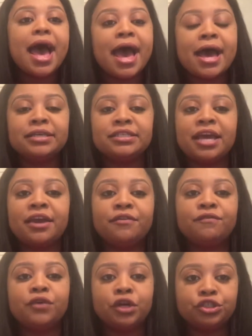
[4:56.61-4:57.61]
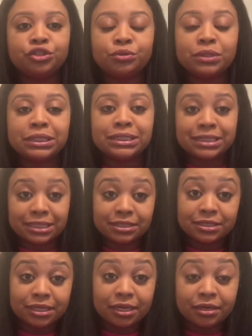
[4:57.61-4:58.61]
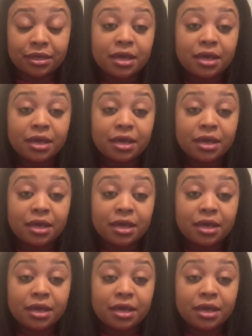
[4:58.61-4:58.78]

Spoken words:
as a virtual assistant.